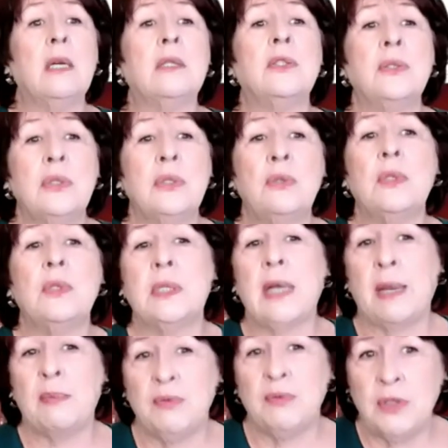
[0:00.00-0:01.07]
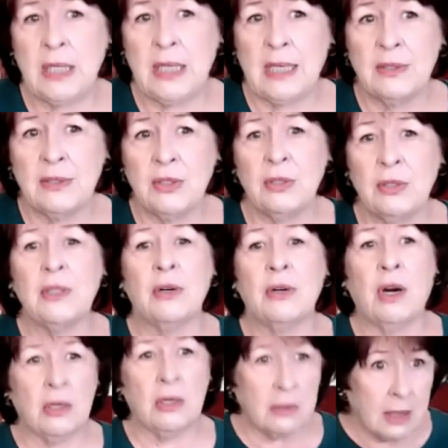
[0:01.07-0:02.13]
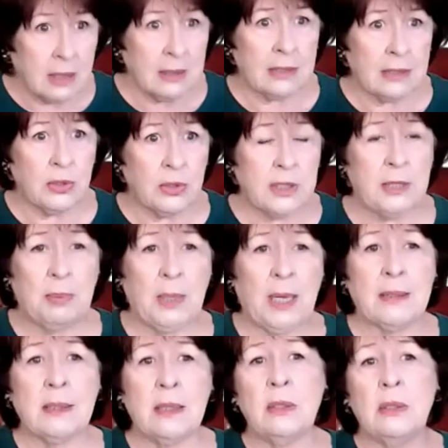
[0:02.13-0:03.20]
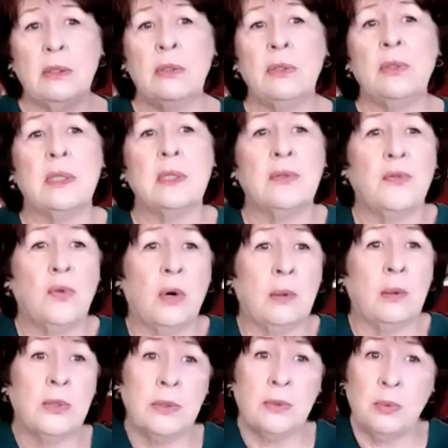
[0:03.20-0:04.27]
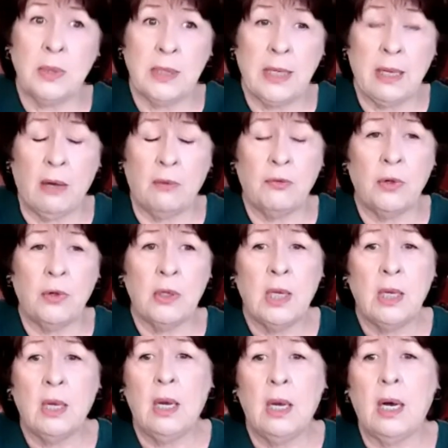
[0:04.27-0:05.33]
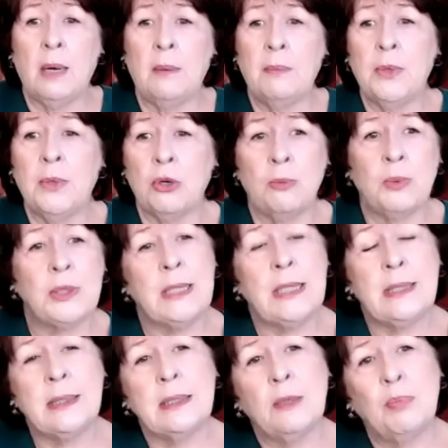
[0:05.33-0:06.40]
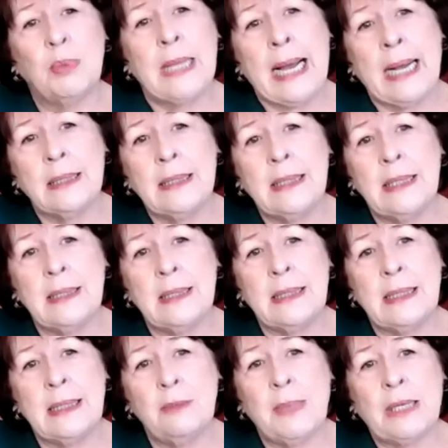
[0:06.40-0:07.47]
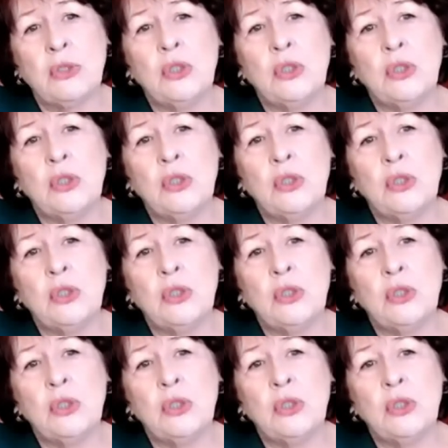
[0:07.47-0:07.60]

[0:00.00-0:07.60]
to suit the type of tea. So there are electric teapots that you can do this for, which is really helpful. The herbal teas and the black teas need about